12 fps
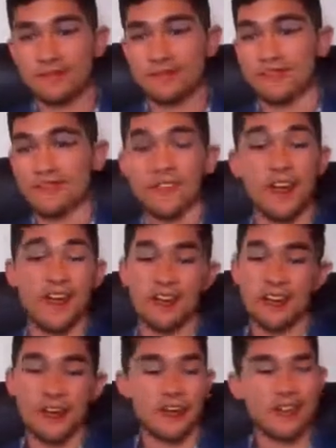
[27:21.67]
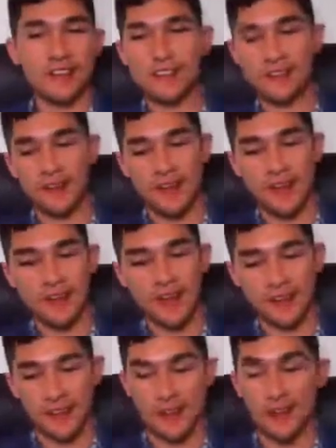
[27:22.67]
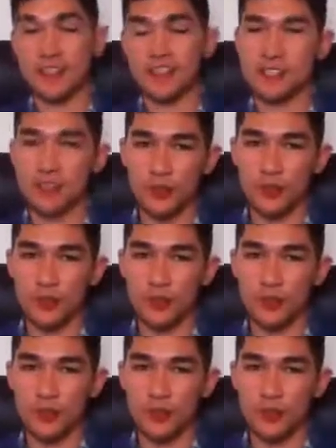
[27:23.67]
I don't think so, man. Like, I mean, because